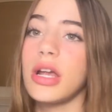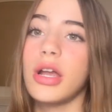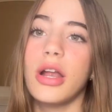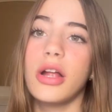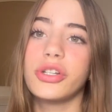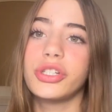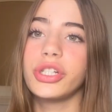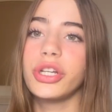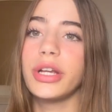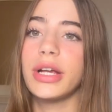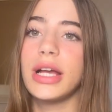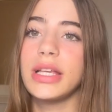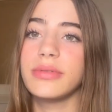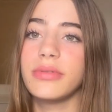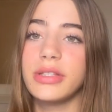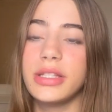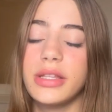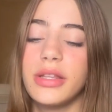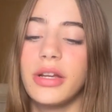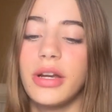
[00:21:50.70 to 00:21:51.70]
and I'll show you guys
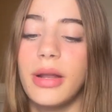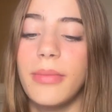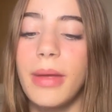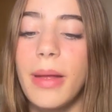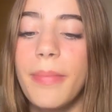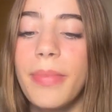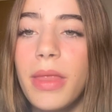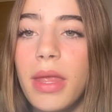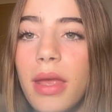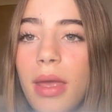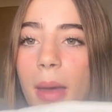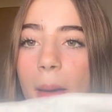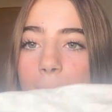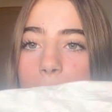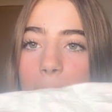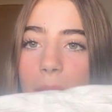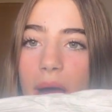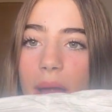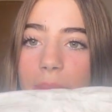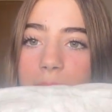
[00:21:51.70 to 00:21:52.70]
what's in there in a bit.
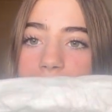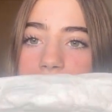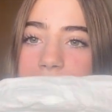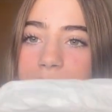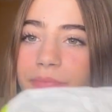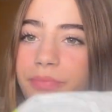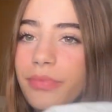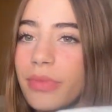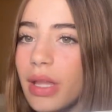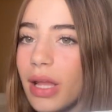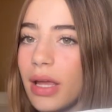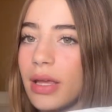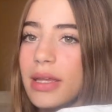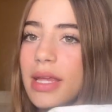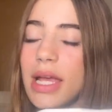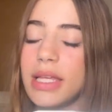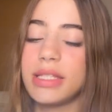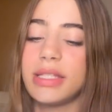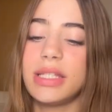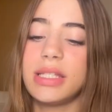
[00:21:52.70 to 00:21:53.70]
But
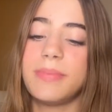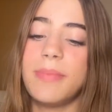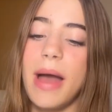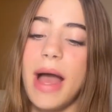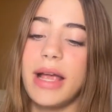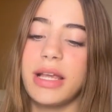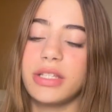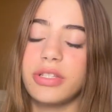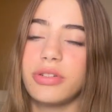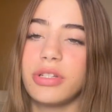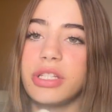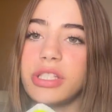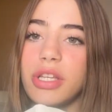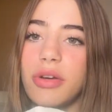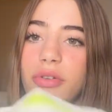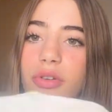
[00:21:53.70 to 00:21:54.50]
yes, this bag is really so